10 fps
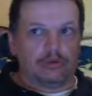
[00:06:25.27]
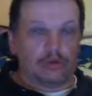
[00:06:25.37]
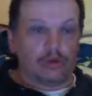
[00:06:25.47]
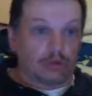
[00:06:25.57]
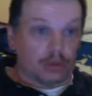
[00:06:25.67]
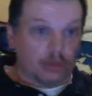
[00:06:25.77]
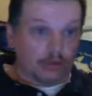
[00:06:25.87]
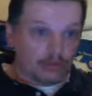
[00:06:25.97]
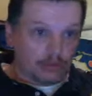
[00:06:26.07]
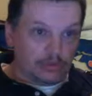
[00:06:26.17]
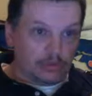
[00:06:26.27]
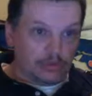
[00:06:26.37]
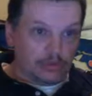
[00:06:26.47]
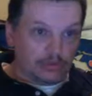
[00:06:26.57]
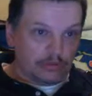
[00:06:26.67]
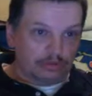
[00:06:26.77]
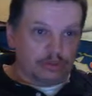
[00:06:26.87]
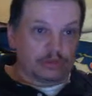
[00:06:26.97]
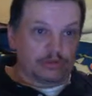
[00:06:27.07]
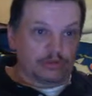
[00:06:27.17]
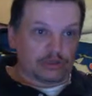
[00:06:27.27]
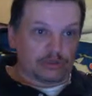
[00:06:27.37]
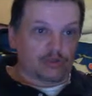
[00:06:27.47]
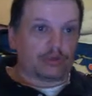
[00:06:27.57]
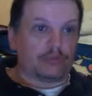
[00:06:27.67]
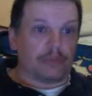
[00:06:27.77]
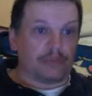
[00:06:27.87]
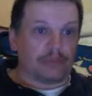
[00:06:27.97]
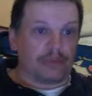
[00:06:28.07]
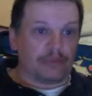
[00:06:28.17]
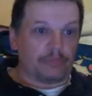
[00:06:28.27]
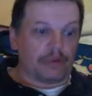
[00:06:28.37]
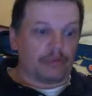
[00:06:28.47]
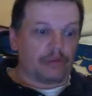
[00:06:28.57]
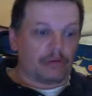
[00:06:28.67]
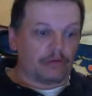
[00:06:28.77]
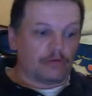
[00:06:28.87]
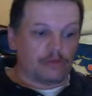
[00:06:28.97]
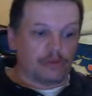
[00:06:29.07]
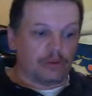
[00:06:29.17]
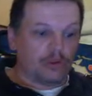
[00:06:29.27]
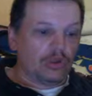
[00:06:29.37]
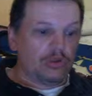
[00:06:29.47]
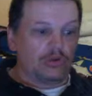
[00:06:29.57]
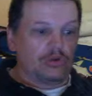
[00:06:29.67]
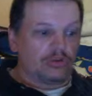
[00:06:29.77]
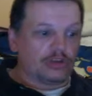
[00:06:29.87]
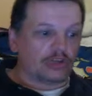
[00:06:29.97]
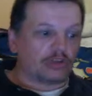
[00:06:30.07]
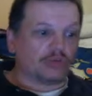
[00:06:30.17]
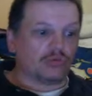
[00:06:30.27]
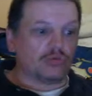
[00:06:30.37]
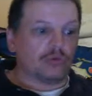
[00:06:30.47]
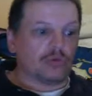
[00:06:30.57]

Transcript: common carp. It was only like a small one, about a pound, pound and a half, on the actual